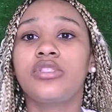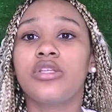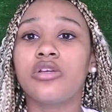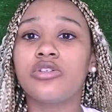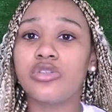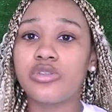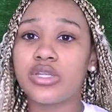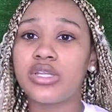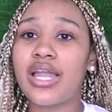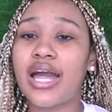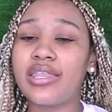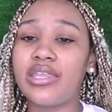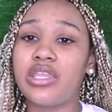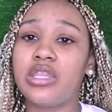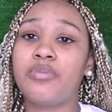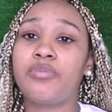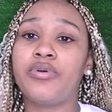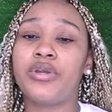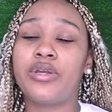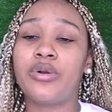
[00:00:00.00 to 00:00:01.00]
So then I did
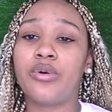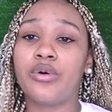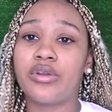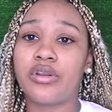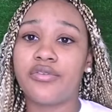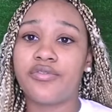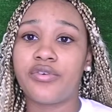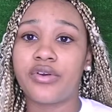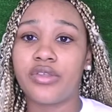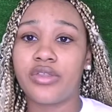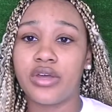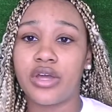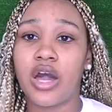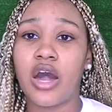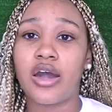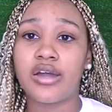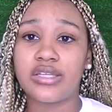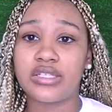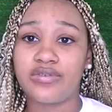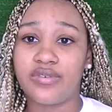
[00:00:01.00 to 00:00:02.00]
the pre-order for the
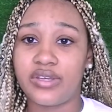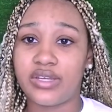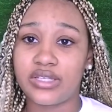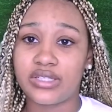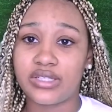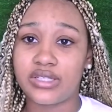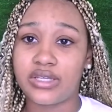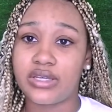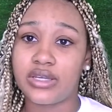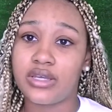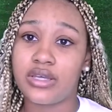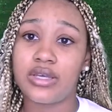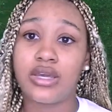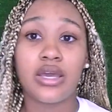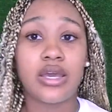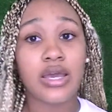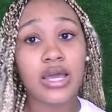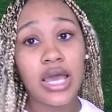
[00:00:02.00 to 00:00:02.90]
Goddess Venus tee.